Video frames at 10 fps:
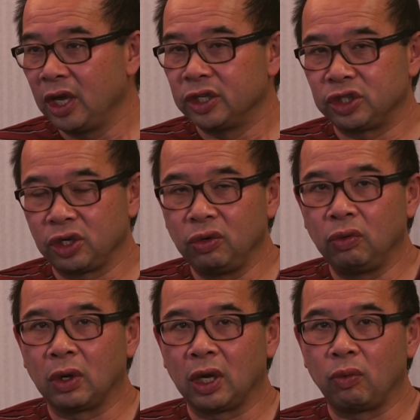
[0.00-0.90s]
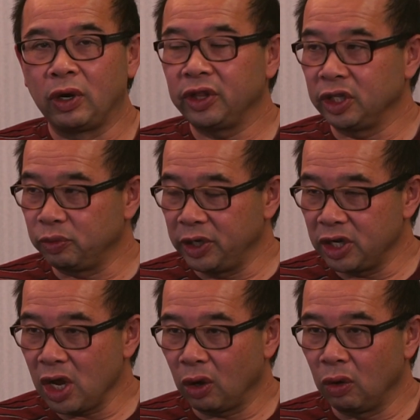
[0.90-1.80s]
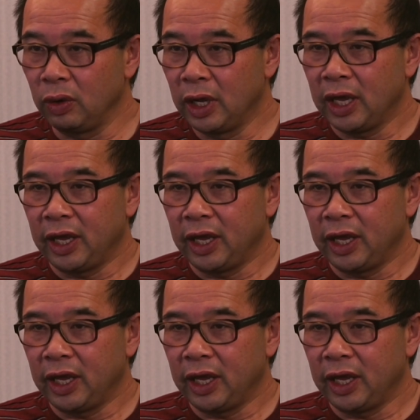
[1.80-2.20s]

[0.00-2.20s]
So one of the things we know